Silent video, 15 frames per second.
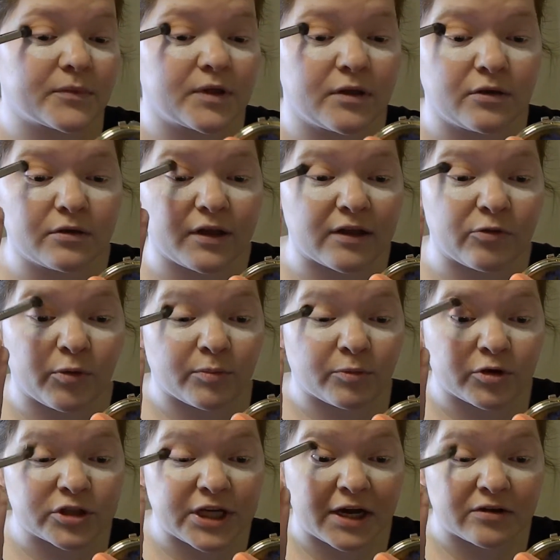That's where
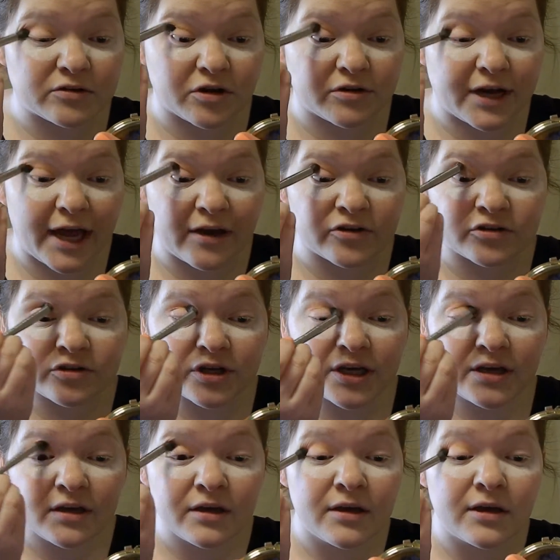more shadows are naturally,
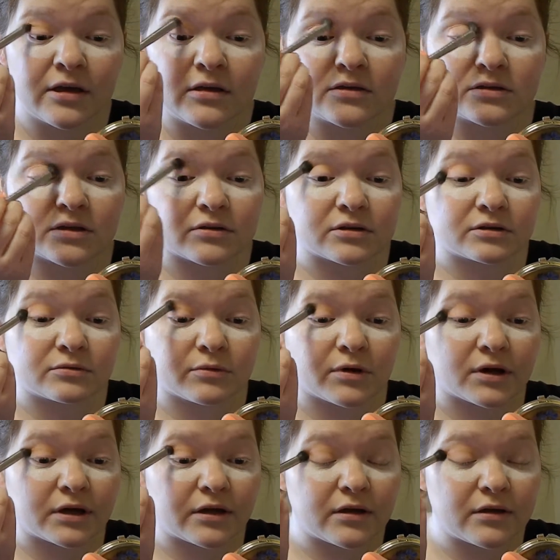so you
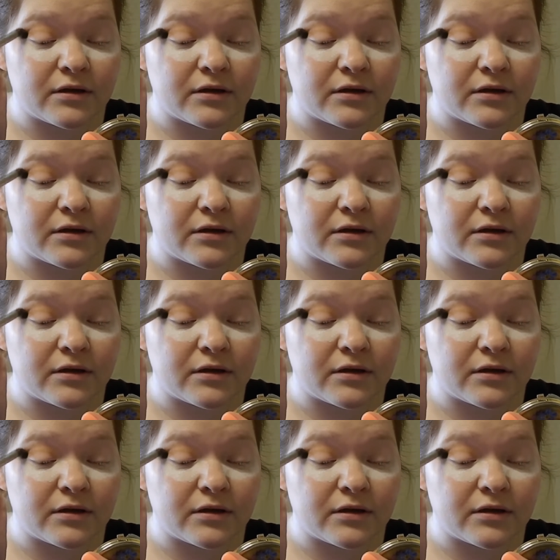want